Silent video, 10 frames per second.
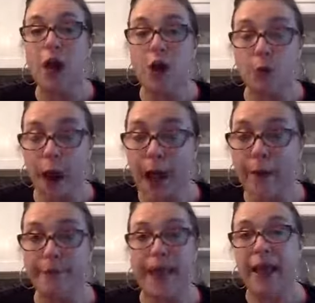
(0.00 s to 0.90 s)

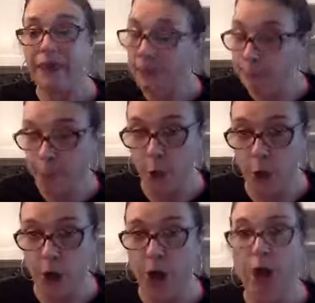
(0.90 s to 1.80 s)
grabs at the
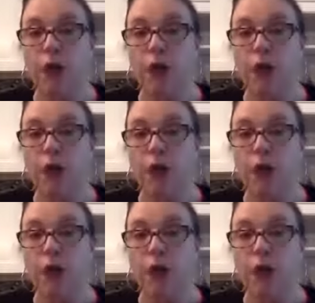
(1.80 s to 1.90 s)
book.